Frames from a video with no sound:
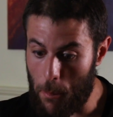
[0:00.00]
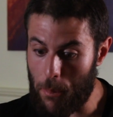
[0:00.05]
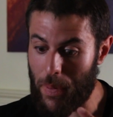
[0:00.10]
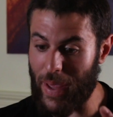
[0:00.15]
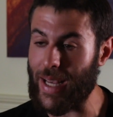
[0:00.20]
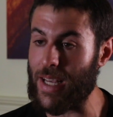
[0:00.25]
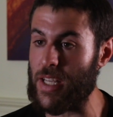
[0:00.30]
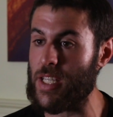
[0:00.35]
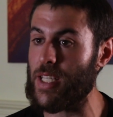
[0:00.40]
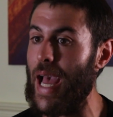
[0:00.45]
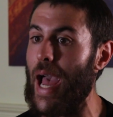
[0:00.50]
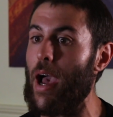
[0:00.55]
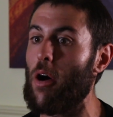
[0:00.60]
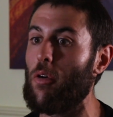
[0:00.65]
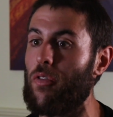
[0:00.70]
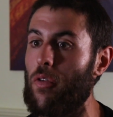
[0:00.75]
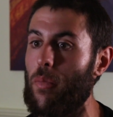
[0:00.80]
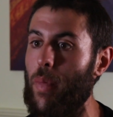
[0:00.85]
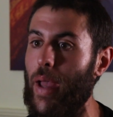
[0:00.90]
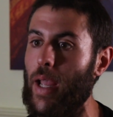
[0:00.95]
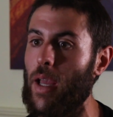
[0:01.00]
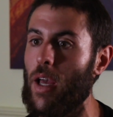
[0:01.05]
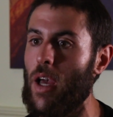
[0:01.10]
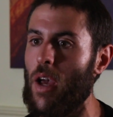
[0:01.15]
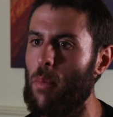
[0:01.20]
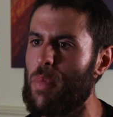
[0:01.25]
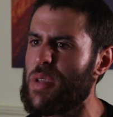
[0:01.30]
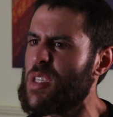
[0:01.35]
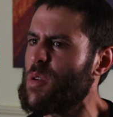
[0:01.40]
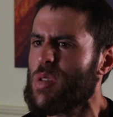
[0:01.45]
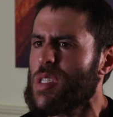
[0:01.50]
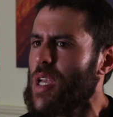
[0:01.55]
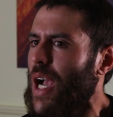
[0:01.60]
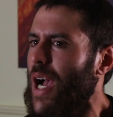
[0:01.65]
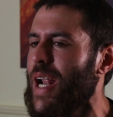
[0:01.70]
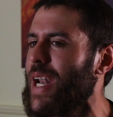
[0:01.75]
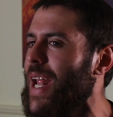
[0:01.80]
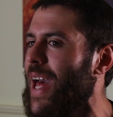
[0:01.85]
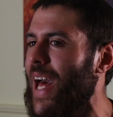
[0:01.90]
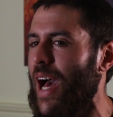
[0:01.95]
a bigger scale for me. Because it was like,
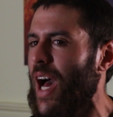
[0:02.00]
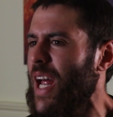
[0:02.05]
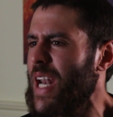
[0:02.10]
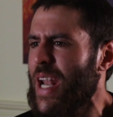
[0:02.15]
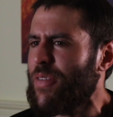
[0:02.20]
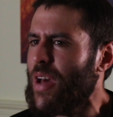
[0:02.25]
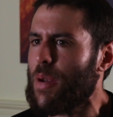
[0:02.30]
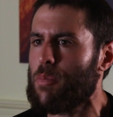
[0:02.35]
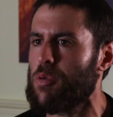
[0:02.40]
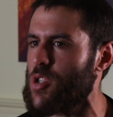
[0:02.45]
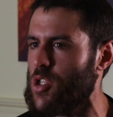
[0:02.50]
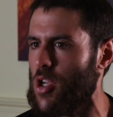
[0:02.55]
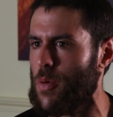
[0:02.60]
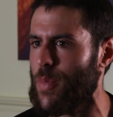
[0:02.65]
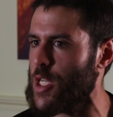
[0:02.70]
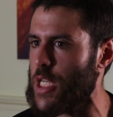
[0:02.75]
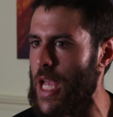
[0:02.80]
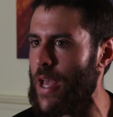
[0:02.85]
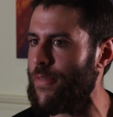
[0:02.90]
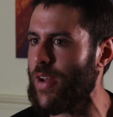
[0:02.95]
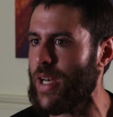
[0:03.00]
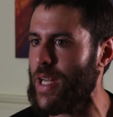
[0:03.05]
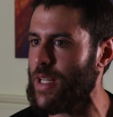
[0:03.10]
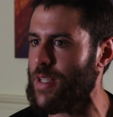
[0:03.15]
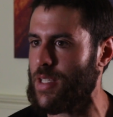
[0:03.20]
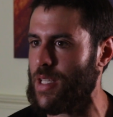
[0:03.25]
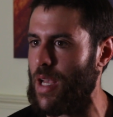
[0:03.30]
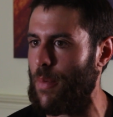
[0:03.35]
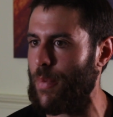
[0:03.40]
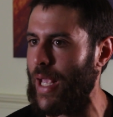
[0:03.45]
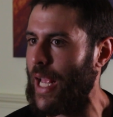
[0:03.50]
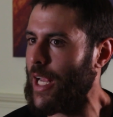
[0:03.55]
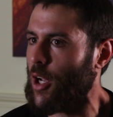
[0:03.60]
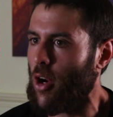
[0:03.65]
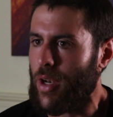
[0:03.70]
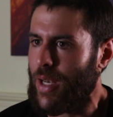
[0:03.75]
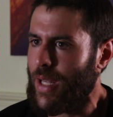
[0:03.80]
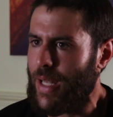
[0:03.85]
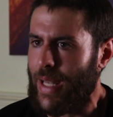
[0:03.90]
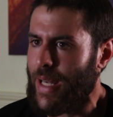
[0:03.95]
I never had put so much effort into something and
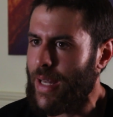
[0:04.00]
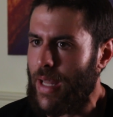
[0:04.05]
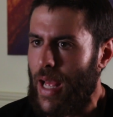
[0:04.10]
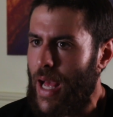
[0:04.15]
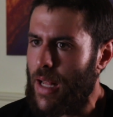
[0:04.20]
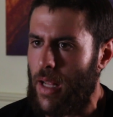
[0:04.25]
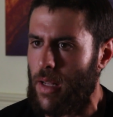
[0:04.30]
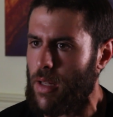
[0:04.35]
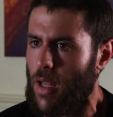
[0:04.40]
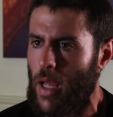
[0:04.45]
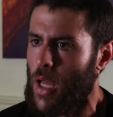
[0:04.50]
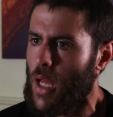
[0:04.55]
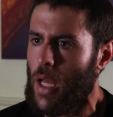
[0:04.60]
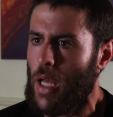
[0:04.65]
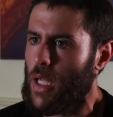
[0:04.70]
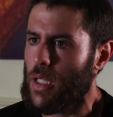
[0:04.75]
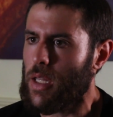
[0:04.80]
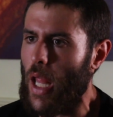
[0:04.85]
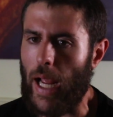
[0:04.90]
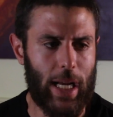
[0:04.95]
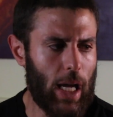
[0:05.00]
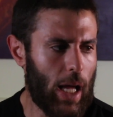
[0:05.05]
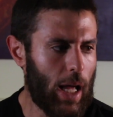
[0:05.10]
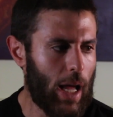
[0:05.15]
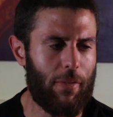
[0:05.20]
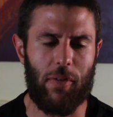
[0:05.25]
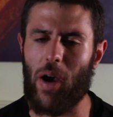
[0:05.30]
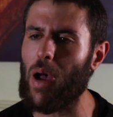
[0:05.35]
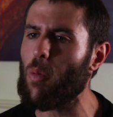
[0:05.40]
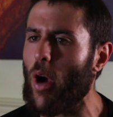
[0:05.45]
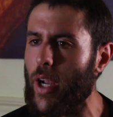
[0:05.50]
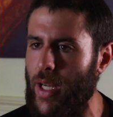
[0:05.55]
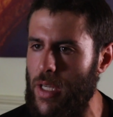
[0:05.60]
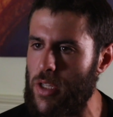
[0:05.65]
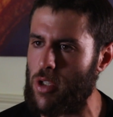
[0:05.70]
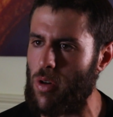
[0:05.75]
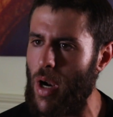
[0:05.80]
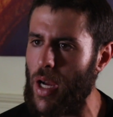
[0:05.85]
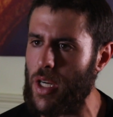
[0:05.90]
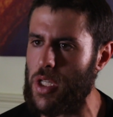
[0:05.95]
got, like, if I work
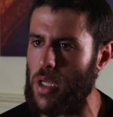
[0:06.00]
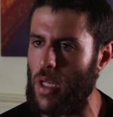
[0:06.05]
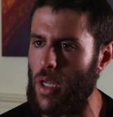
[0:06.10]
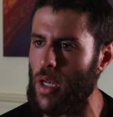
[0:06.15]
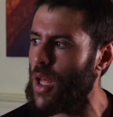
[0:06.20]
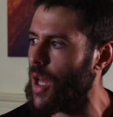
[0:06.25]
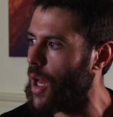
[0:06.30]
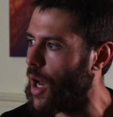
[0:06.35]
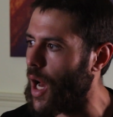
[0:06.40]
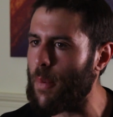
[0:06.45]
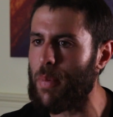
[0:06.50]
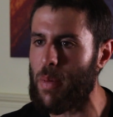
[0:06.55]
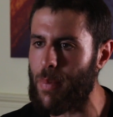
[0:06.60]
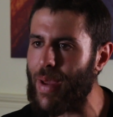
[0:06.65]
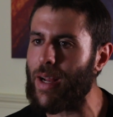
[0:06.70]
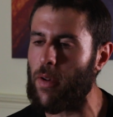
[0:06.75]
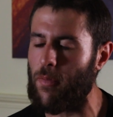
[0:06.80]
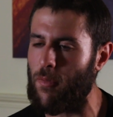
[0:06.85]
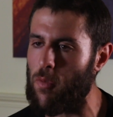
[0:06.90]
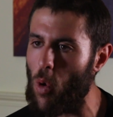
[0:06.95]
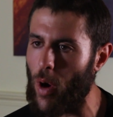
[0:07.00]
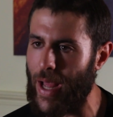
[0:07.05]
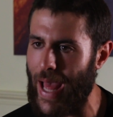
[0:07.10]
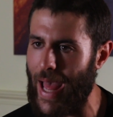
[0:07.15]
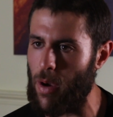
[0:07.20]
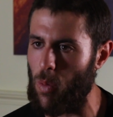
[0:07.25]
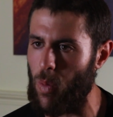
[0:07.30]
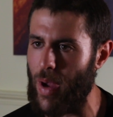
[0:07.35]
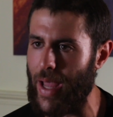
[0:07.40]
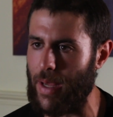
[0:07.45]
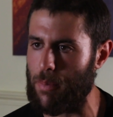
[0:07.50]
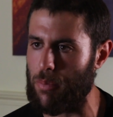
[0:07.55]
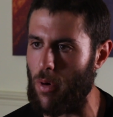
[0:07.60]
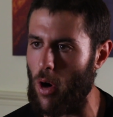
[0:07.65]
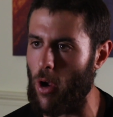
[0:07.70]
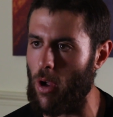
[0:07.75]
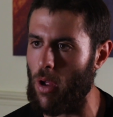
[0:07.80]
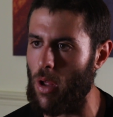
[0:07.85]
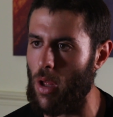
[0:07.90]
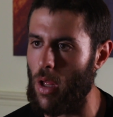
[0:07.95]
construction, I'd be making 4K a week,
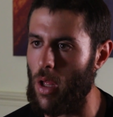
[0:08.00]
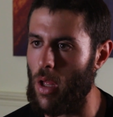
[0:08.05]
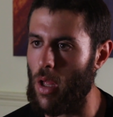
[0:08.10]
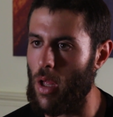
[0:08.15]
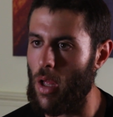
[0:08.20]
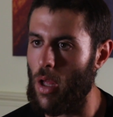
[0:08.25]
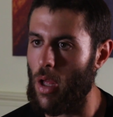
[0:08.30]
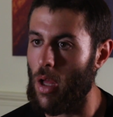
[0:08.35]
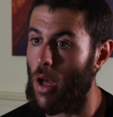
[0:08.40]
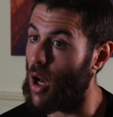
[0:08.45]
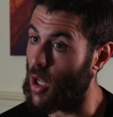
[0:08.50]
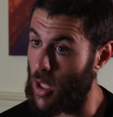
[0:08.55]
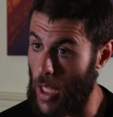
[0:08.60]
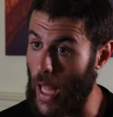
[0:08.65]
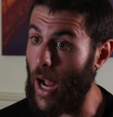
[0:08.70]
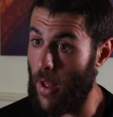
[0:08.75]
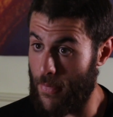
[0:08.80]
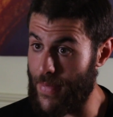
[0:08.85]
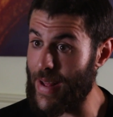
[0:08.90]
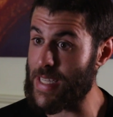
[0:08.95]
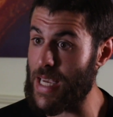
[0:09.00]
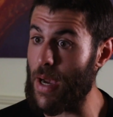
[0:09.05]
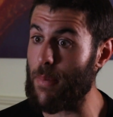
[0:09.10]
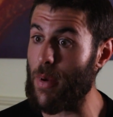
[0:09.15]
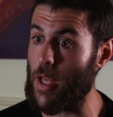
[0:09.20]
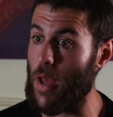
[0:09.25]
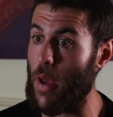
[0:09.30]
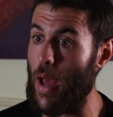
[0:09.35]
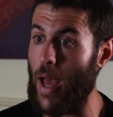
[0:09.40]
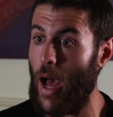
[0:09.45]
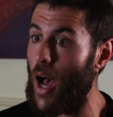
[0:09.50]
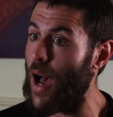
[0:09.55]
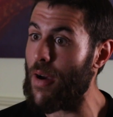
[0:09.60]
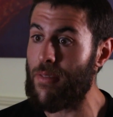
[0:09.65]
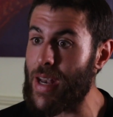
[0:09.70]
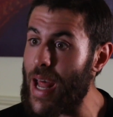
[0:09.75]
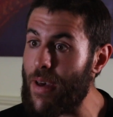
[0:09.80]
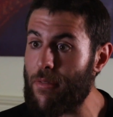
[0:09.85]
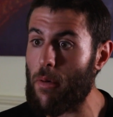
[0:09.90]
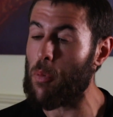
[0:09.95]
bro. Like, that's how much,
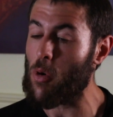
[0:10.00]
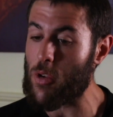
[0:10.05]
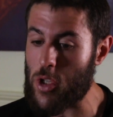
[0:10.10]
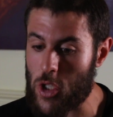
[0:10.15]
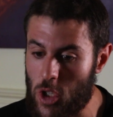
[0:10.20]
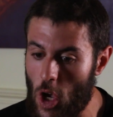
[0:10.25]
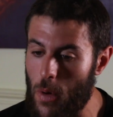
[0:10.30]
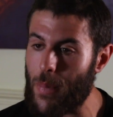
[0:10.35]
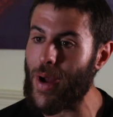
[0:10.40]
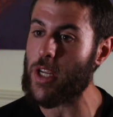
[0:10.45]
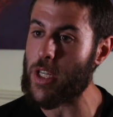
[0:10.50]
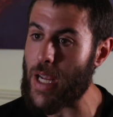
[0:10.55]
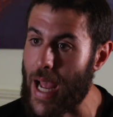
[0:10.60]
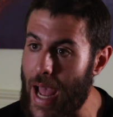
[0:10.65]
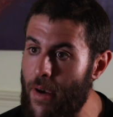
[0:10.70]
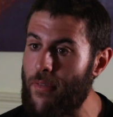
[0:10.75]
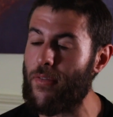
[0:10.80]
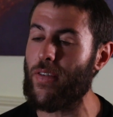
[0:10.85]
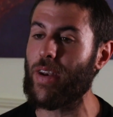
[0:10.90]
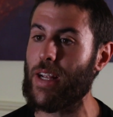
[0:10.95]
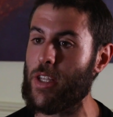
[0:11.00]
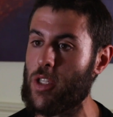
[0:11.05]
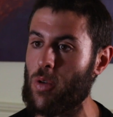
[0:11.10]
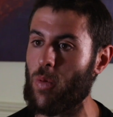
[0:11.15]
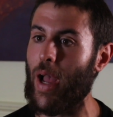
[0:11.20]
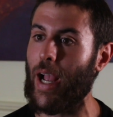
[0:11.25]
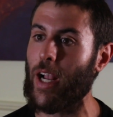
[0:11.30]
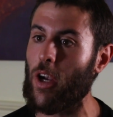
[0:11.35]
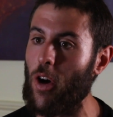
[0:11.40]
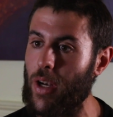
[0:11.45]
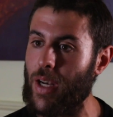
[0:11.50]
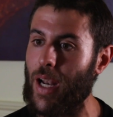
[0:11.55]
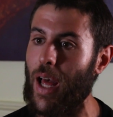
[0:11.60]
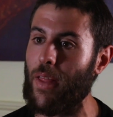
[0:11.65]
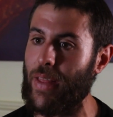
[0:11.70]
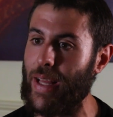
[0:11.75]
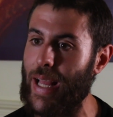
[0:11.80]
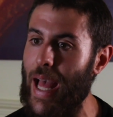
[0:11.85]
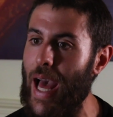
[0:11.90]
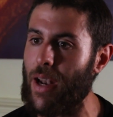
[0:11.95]
I've never put so much effort into it and got
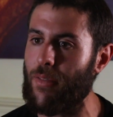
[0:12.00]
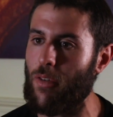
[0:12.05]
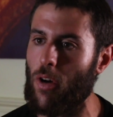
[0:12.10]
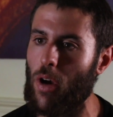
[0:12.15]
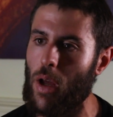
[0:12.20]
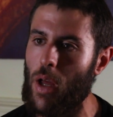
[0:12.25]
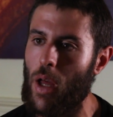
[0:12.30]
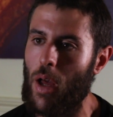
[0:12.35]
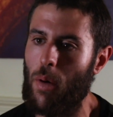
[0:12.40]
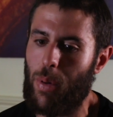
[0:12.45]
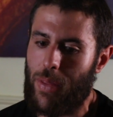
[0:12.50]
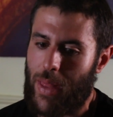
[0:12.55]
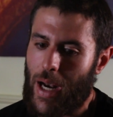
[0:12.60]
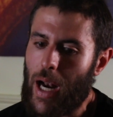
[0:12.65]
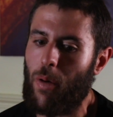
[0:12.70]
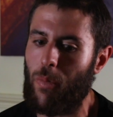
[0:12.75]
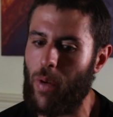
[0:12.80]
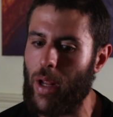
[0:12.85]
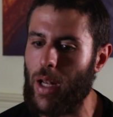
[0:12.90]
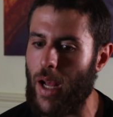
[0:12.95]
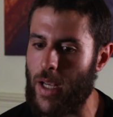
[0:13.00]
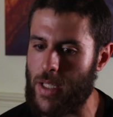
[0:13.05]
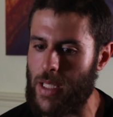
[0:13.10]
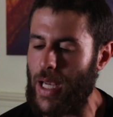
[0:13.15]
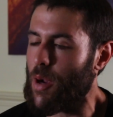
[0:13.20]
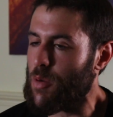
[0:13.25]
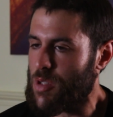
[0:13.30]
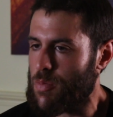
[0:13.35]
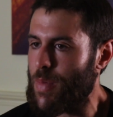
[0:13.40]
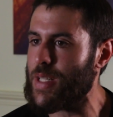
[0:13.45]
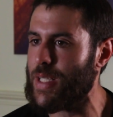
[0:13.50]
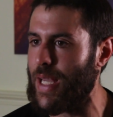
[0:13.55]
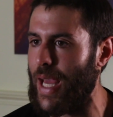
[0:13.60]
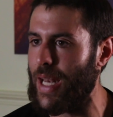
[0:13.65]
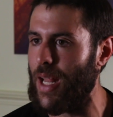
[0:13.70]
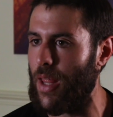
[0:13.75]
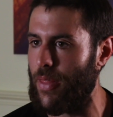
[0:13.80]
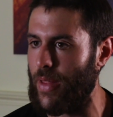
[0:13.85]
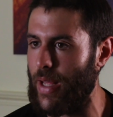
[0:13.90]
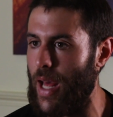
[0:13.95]
nothing out of it. But then I realized I was meant to
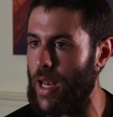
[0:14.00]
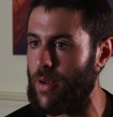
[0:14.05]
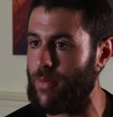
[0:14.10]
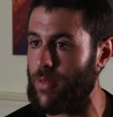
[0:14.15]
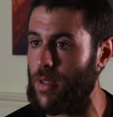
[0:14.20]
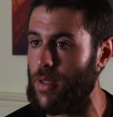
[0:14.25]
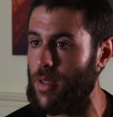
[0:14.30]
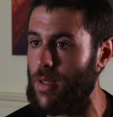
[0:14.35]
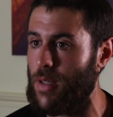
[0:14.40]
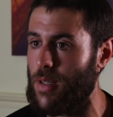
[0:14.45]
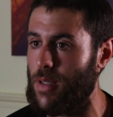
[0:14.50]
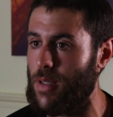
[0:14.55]
get nothing out of it.